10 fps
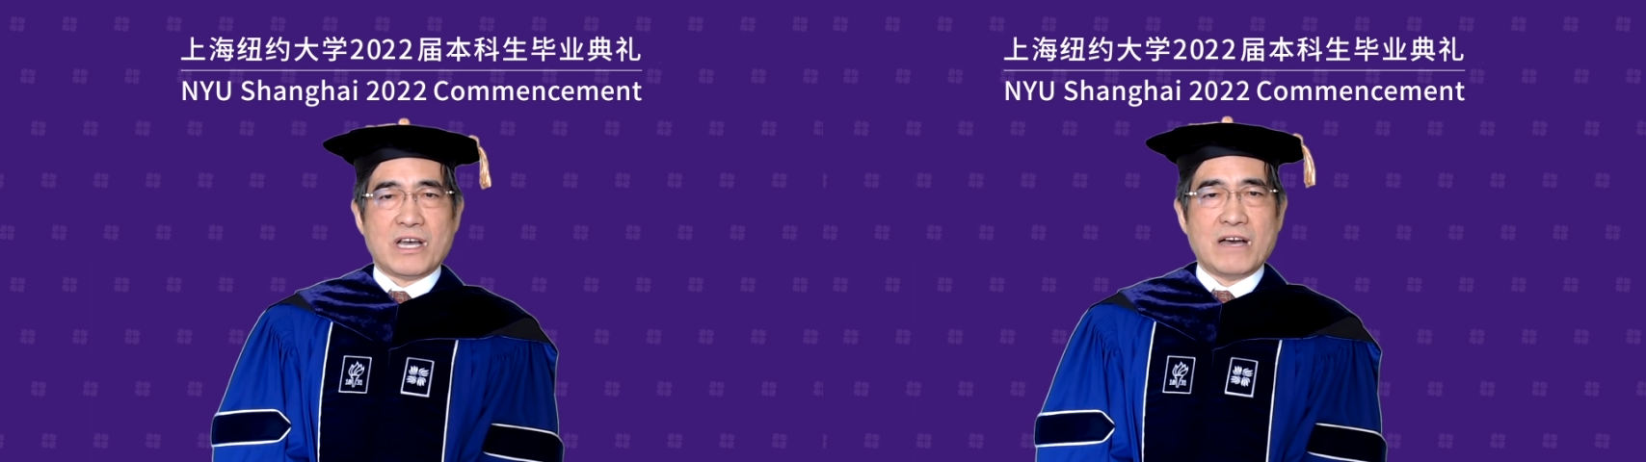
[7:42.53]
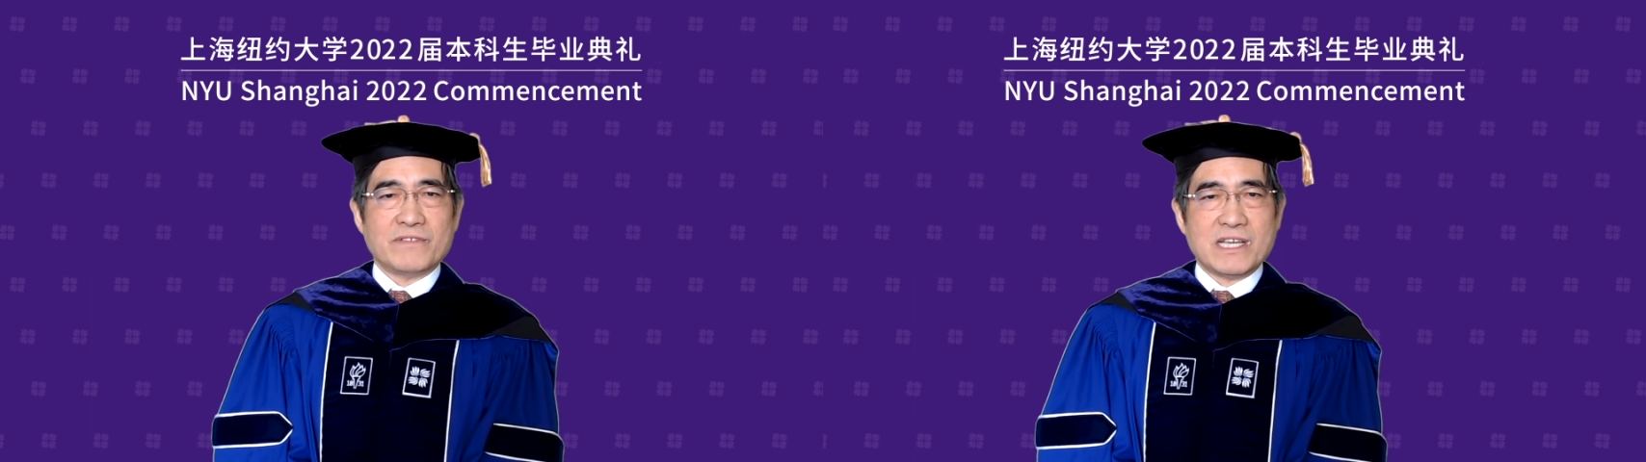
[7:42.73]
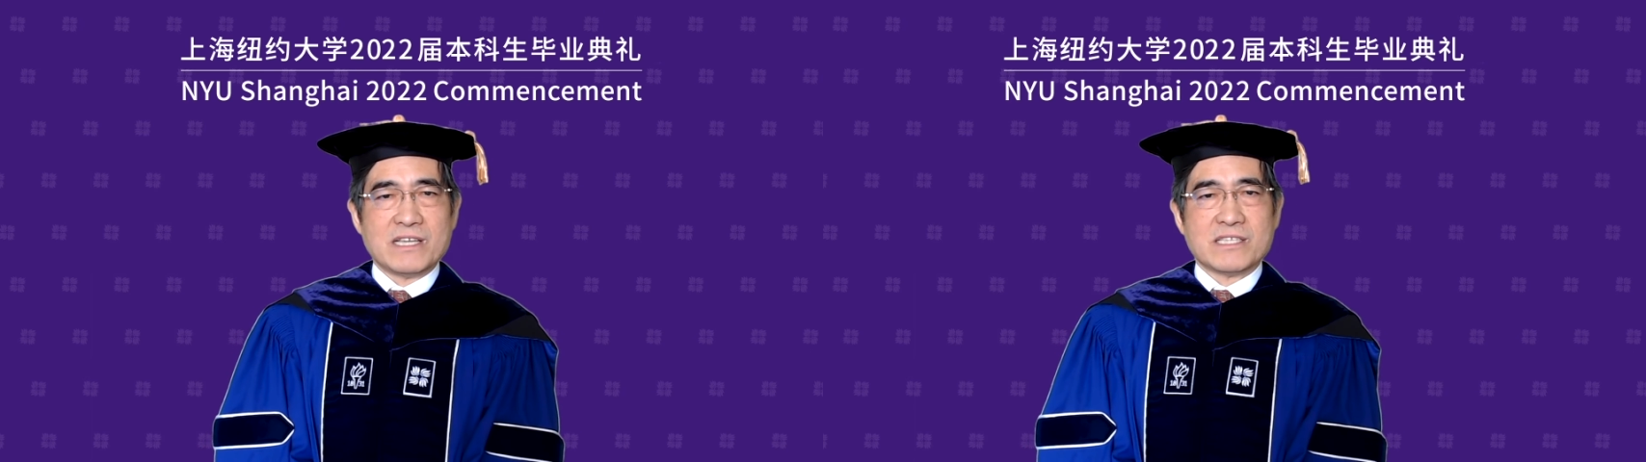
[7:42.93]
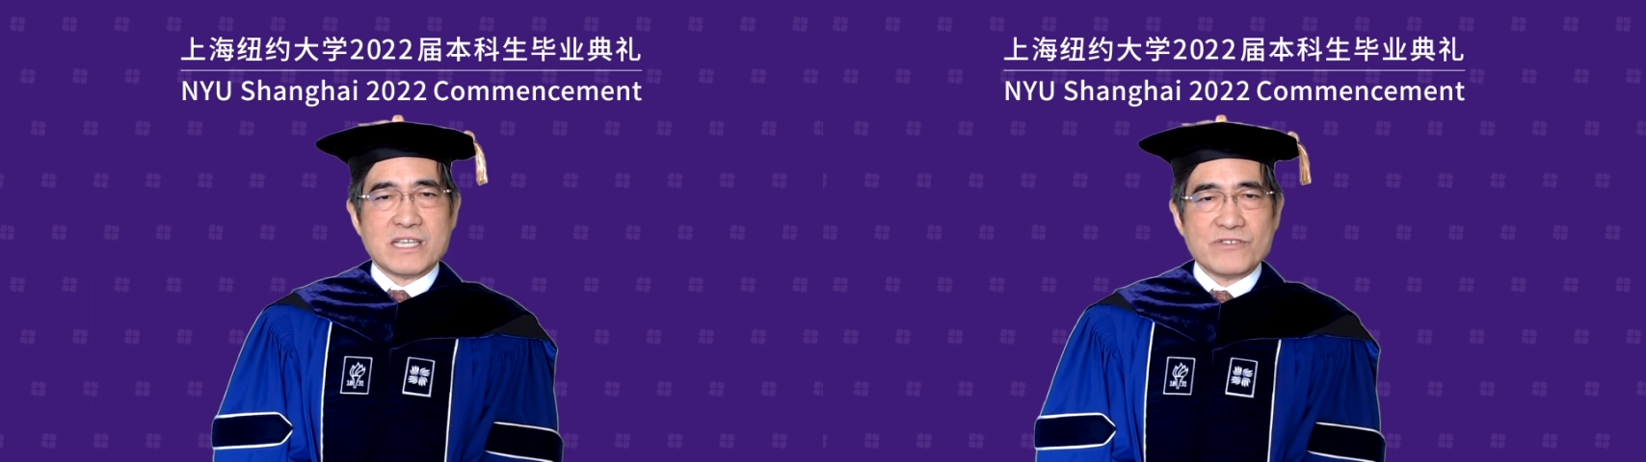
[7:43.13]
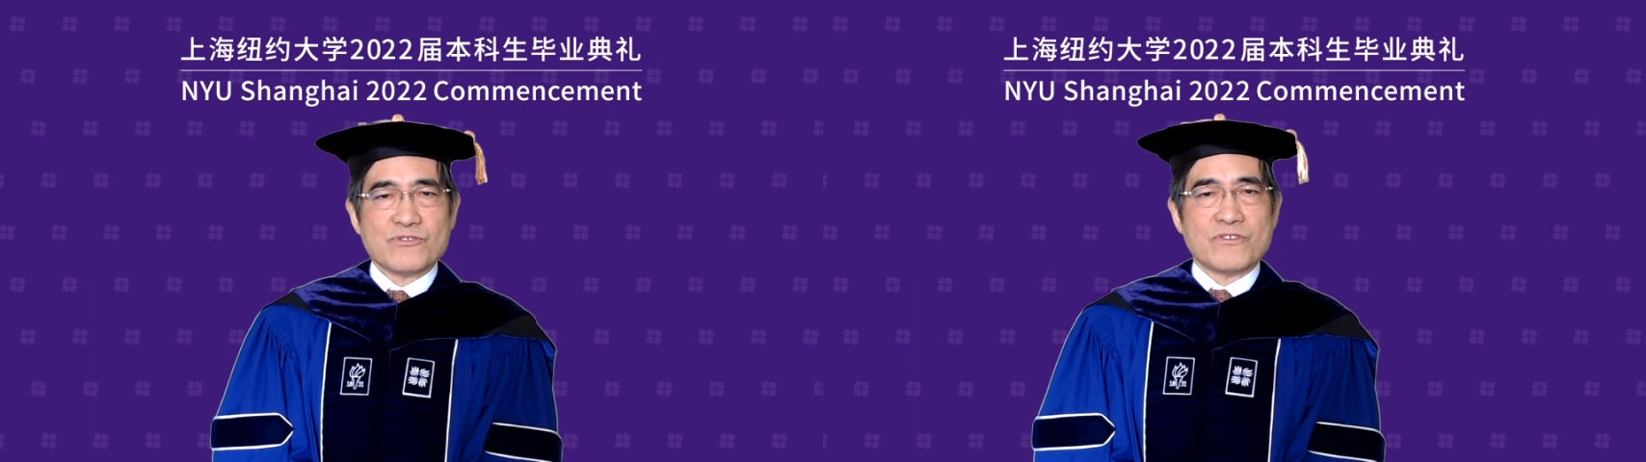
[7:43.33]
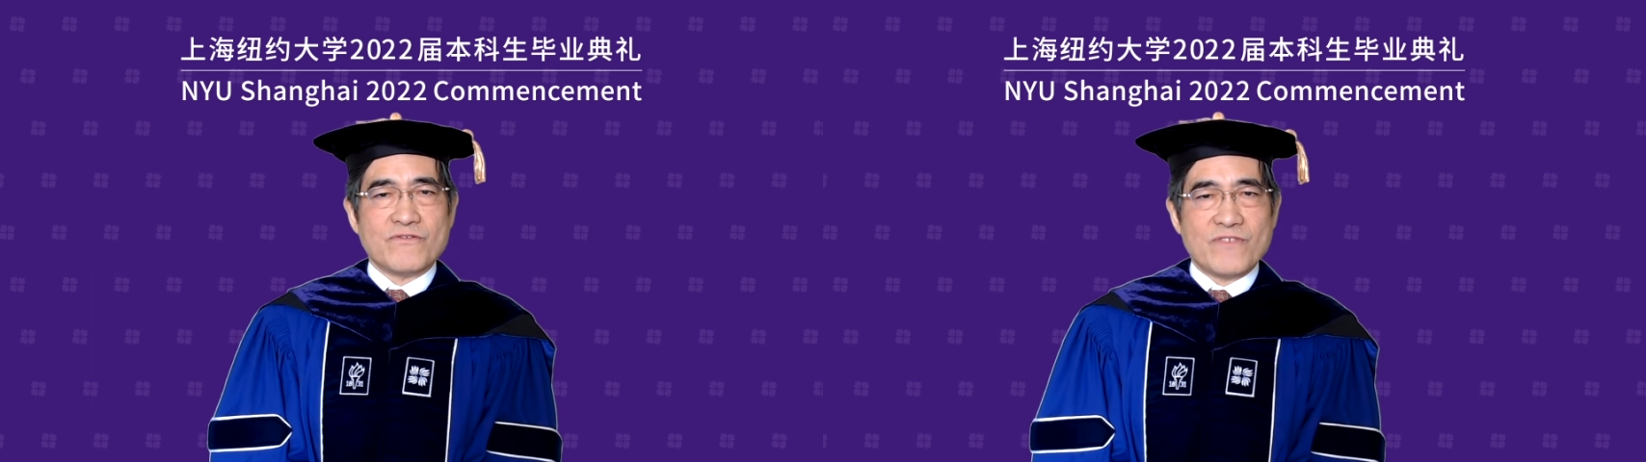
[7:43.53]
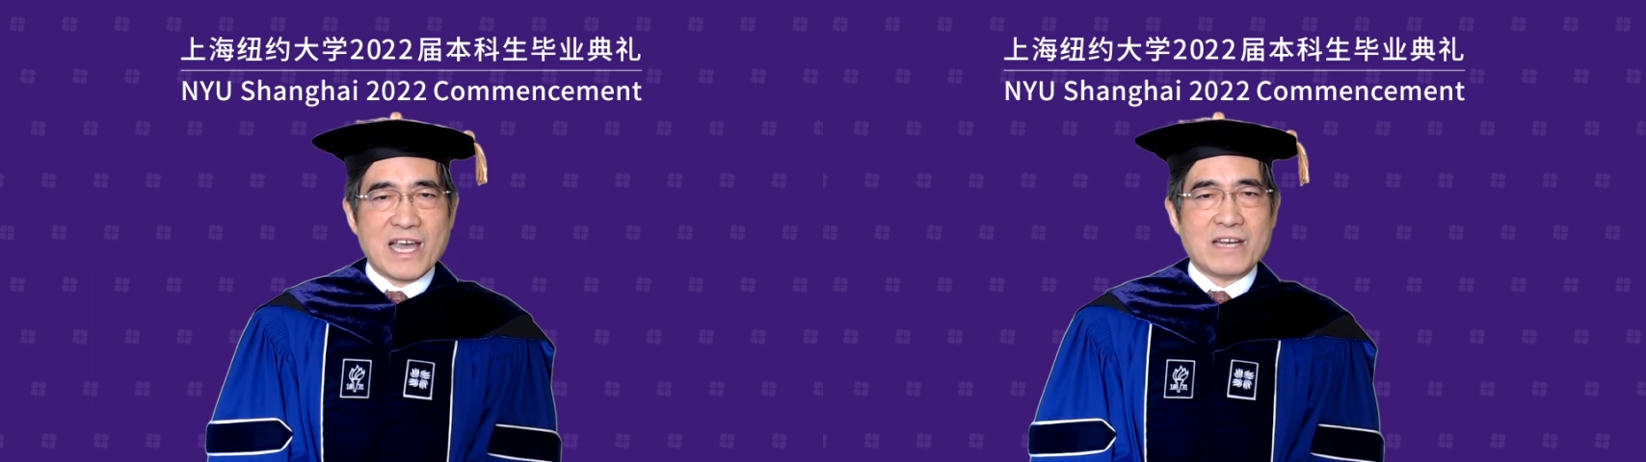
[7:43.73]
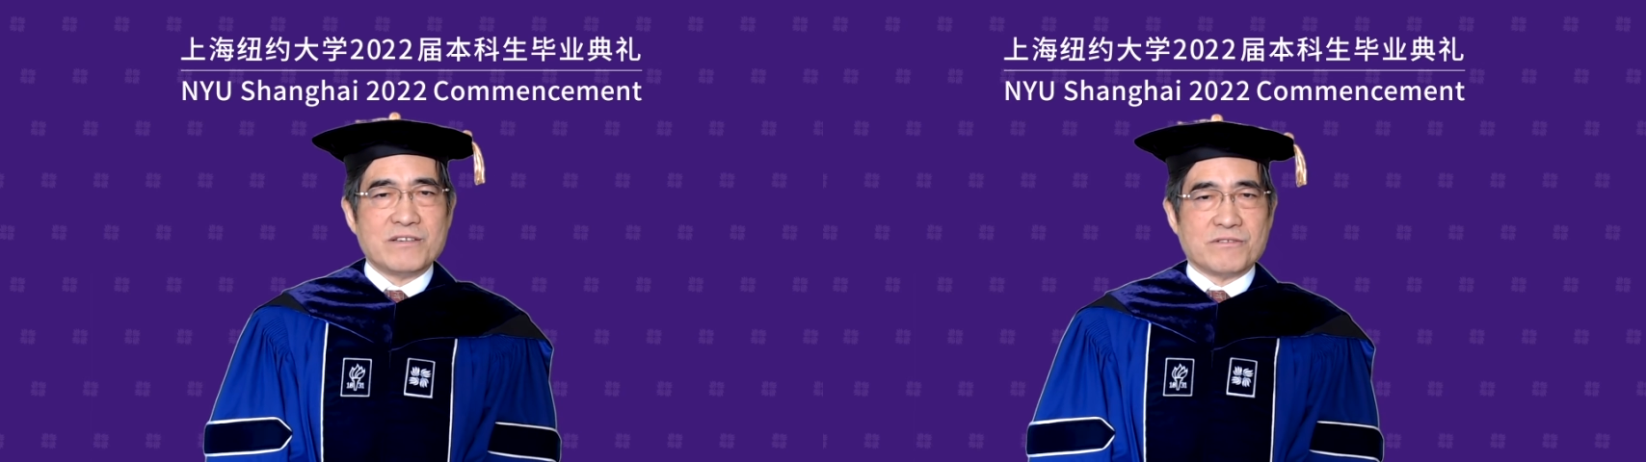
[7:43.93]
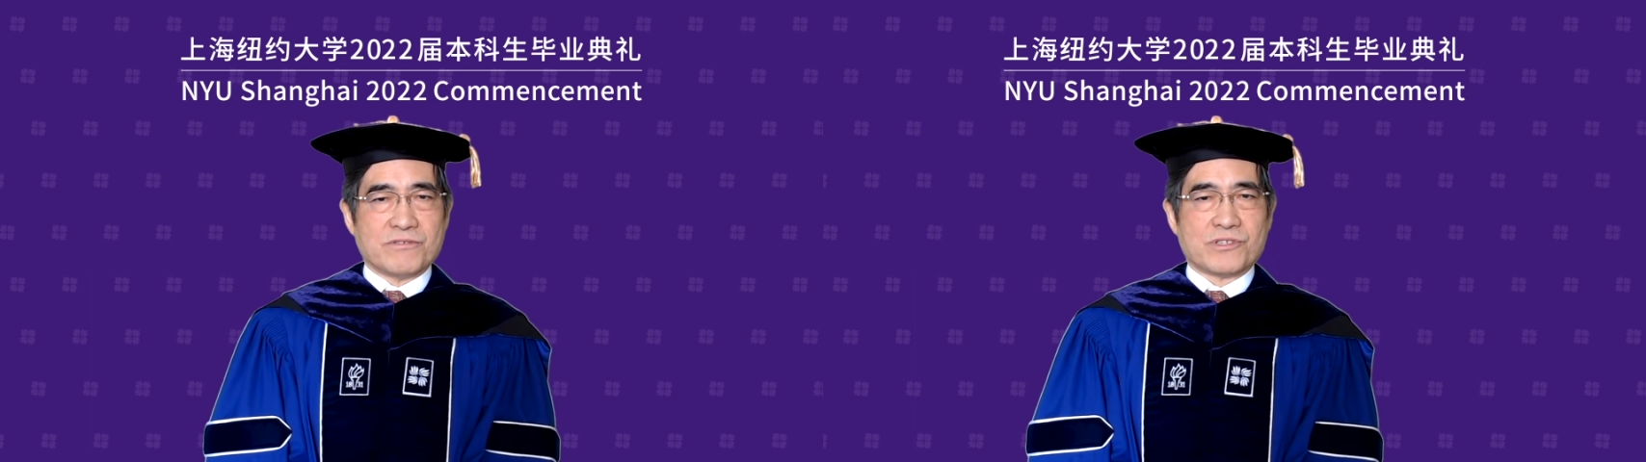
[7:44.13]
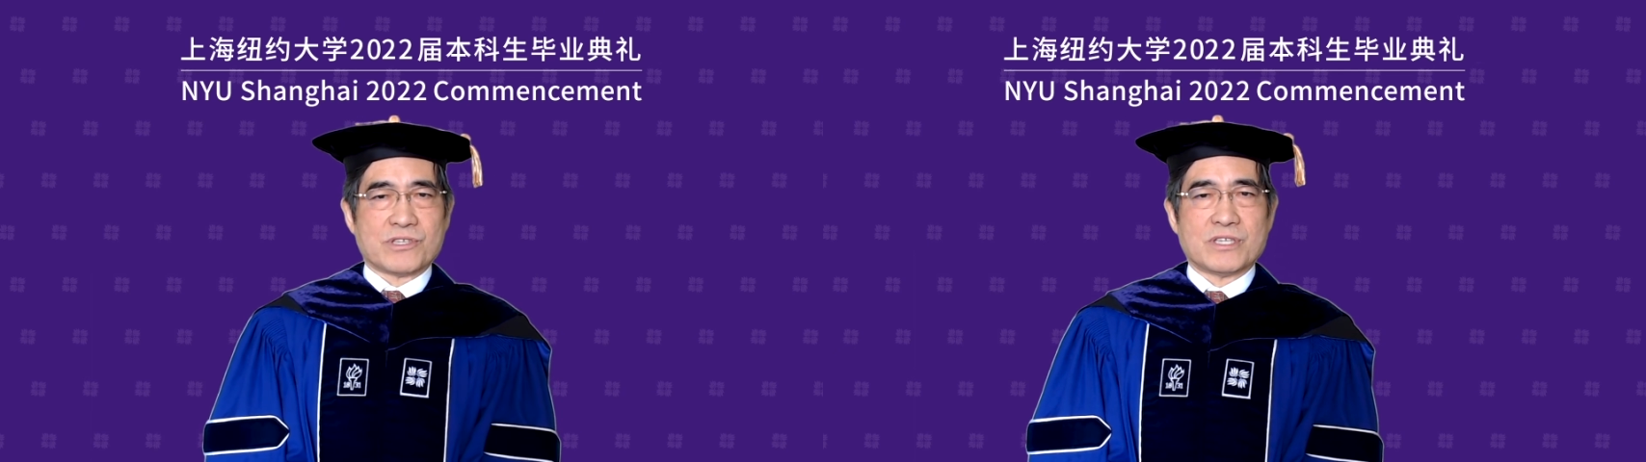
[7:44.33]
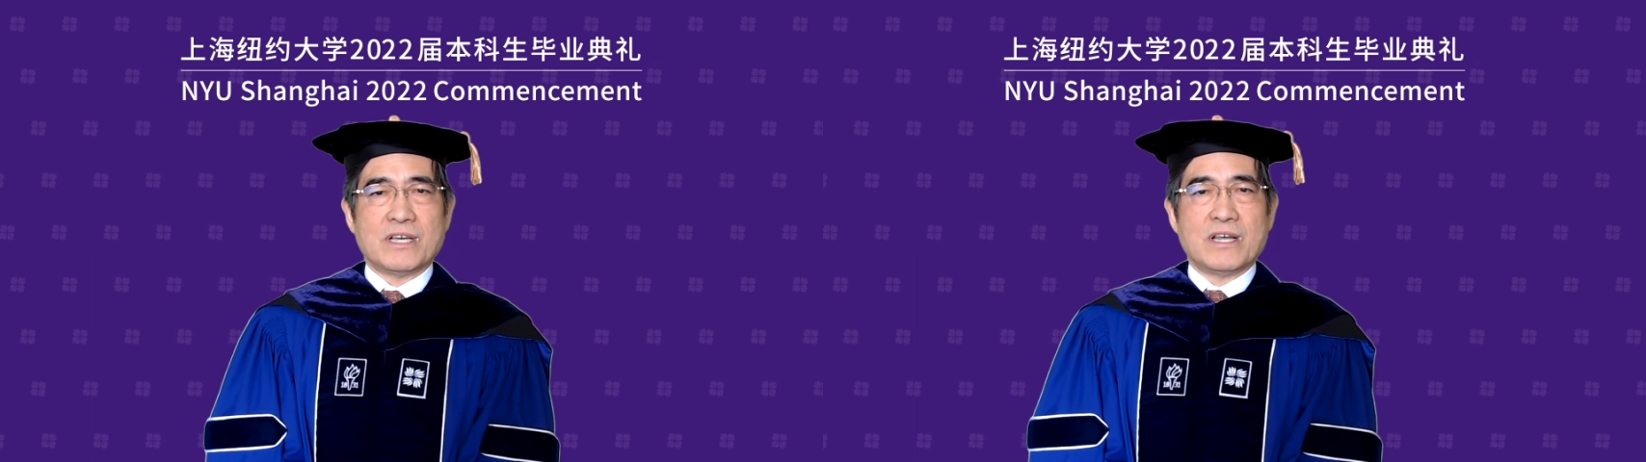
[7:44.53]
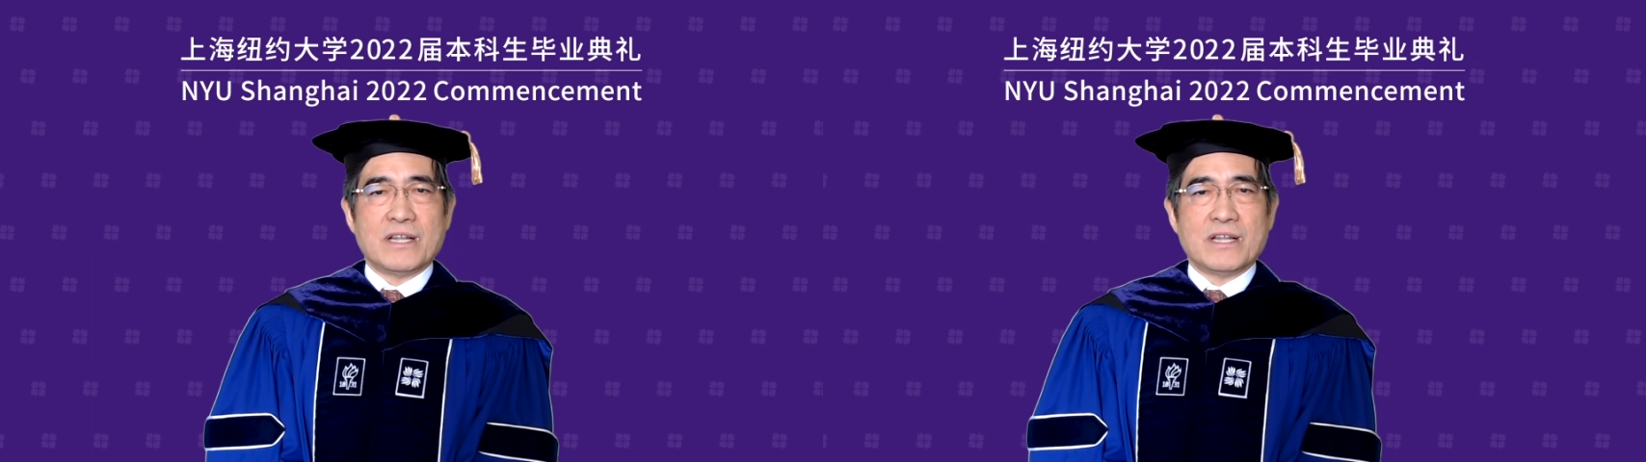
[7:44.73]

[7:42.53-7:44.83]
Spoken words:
of the essential values